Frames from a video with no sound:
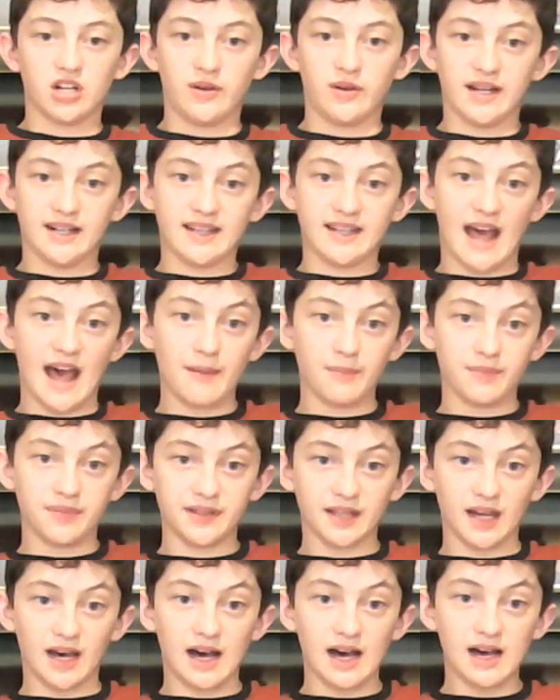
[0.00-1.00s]
gluing
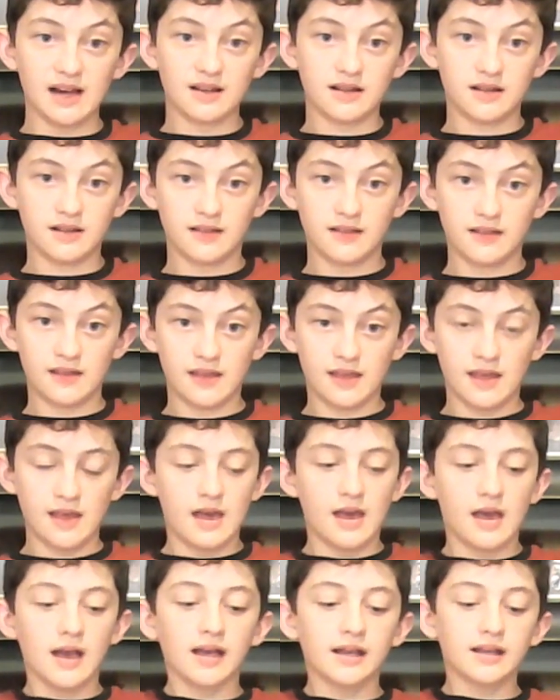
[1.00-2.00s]
tabs are,
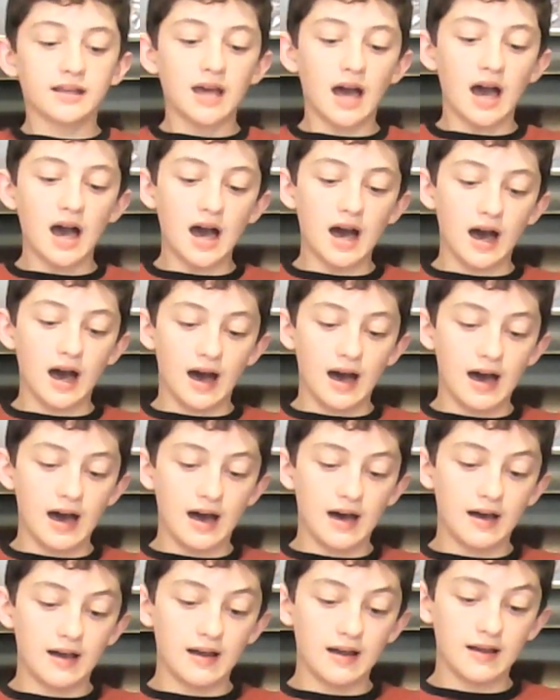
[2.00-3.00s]

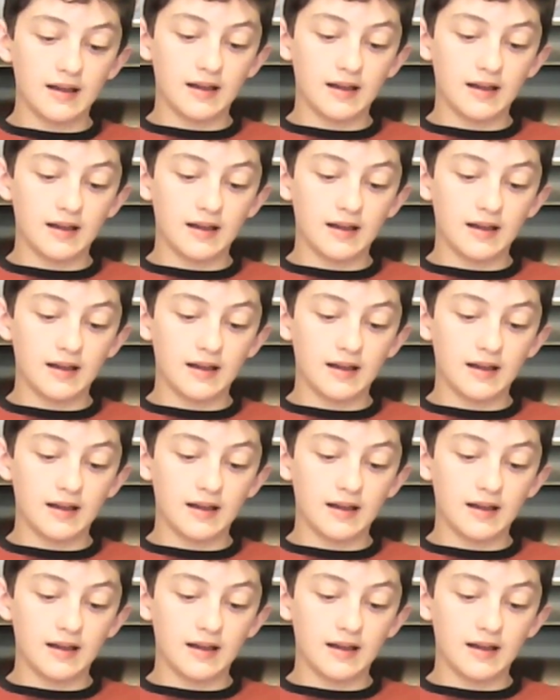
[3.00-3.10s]
cut